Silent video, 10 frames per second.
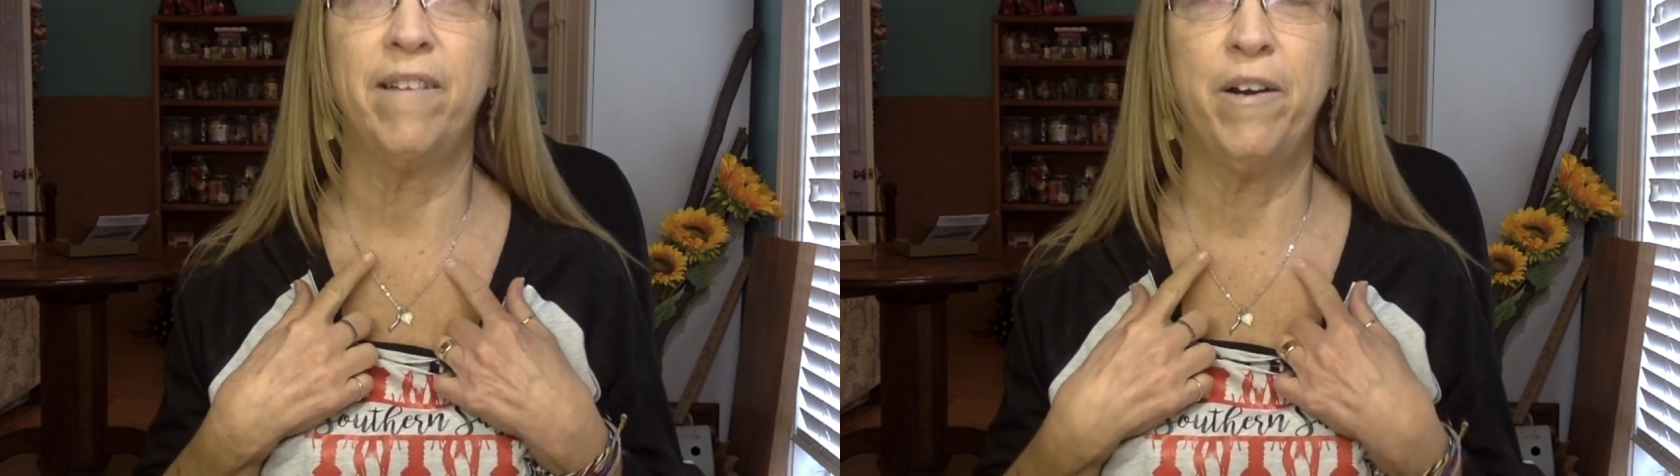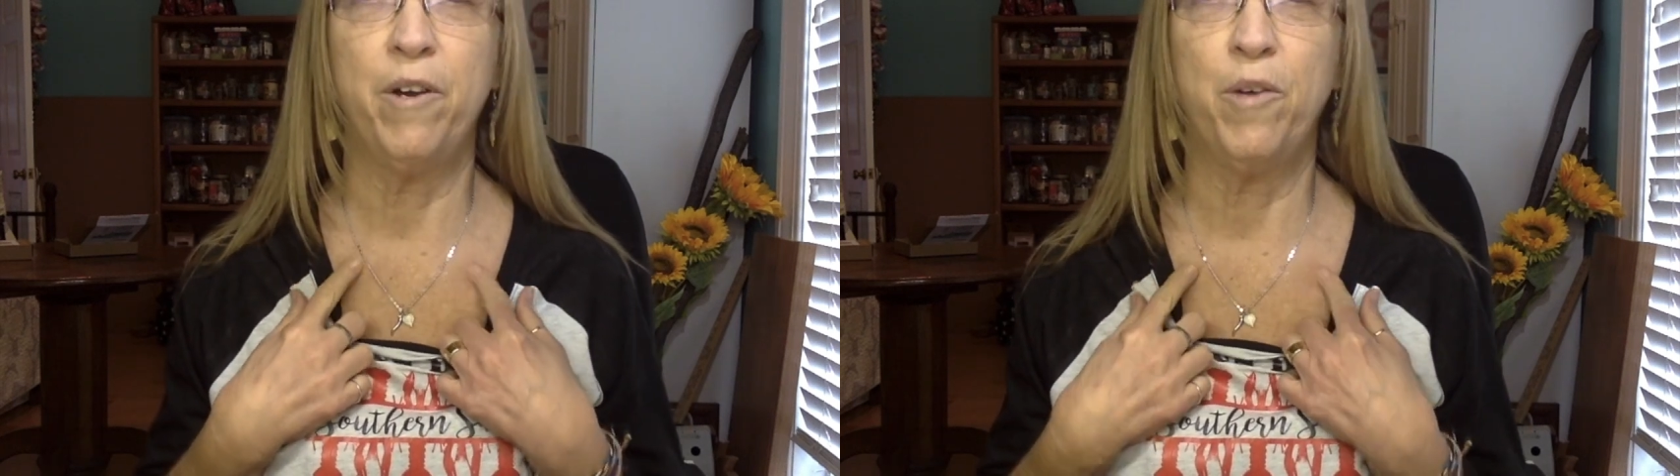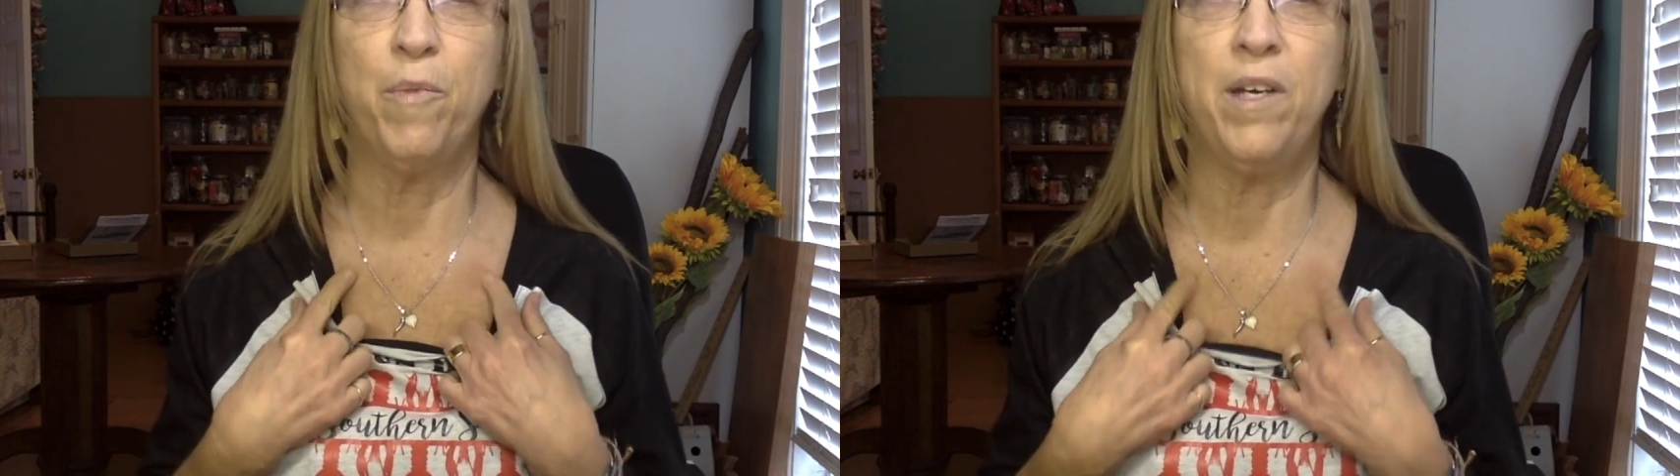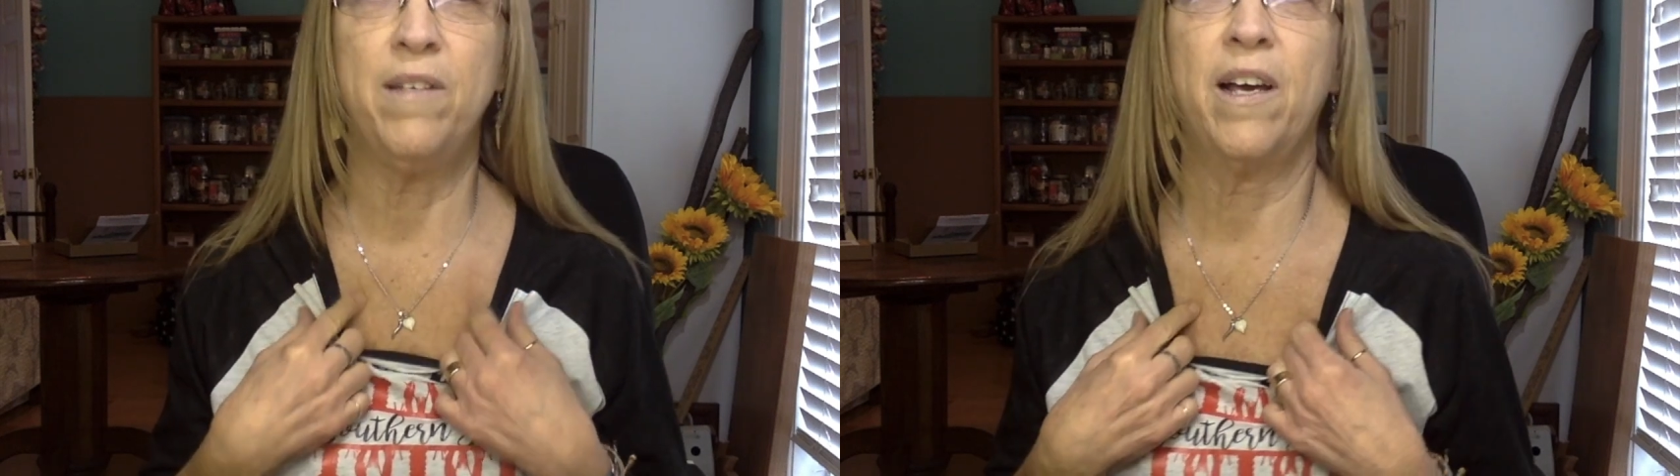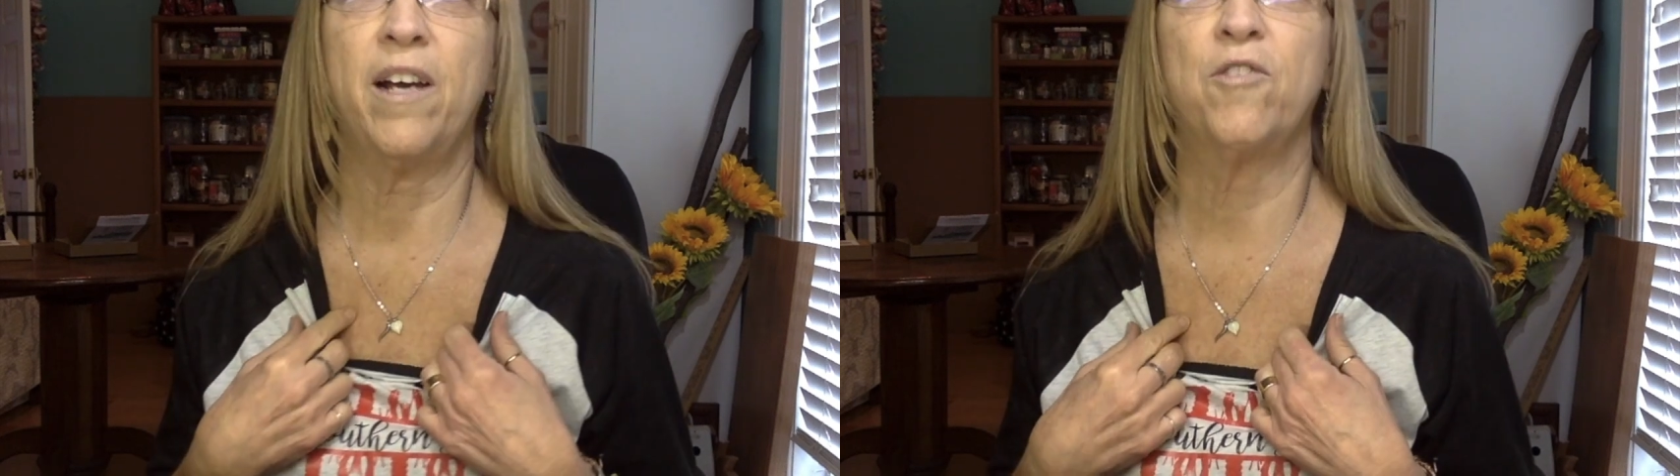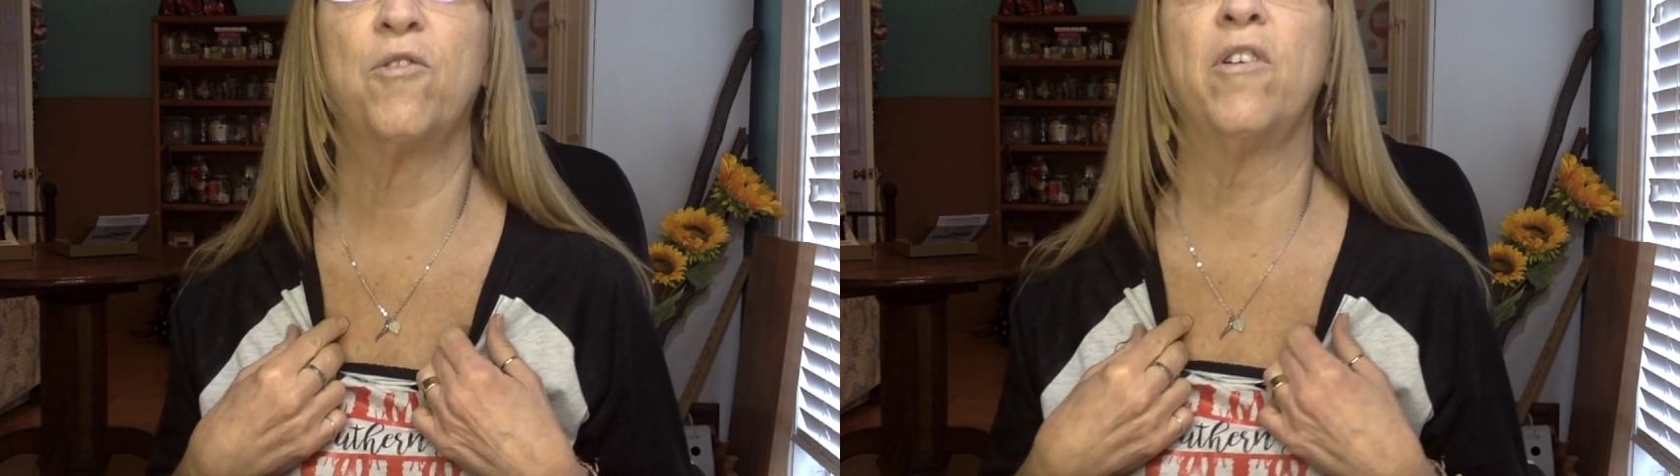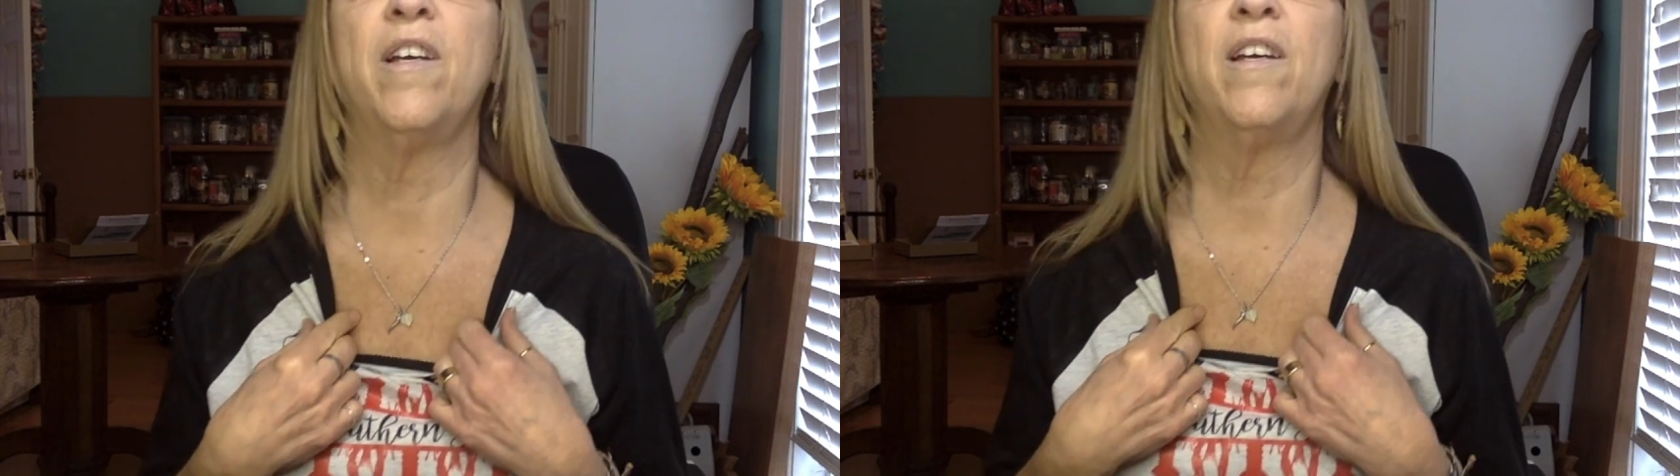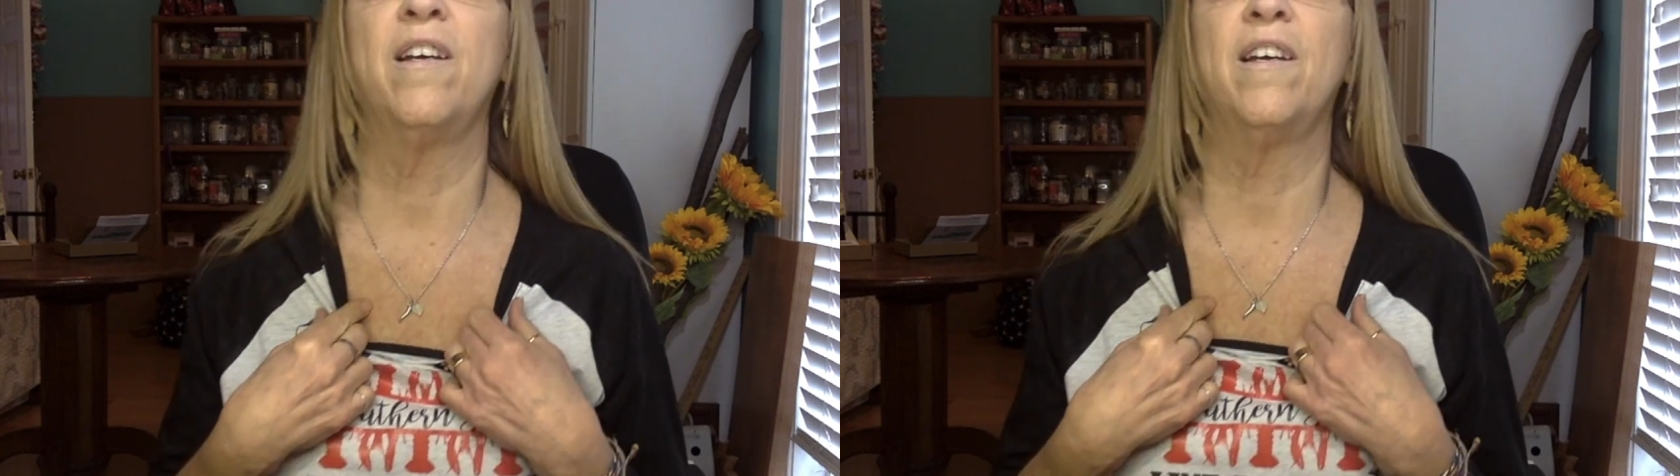layering piece, actually.